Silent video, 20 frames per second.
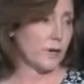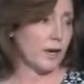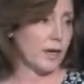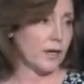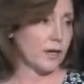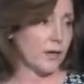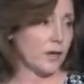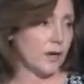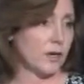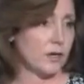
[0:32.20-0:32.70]

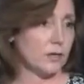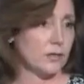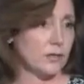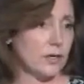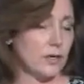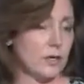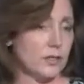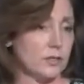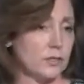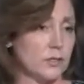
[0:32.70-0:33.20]
by our
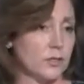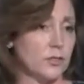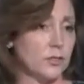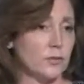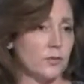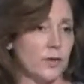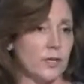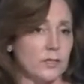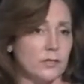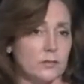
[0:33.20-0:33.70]
uh,
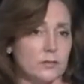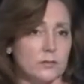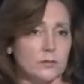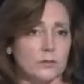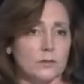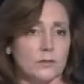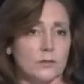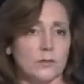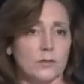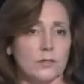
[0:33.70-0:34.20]
curator,
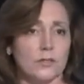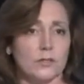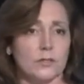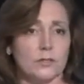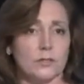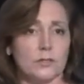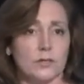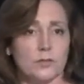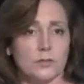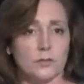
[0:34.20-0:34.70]

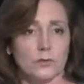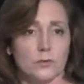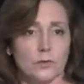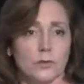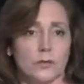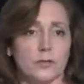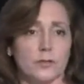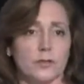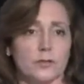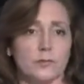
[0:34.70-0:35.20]
Lauren
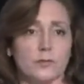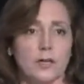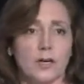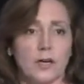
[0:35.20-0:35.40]
Northup.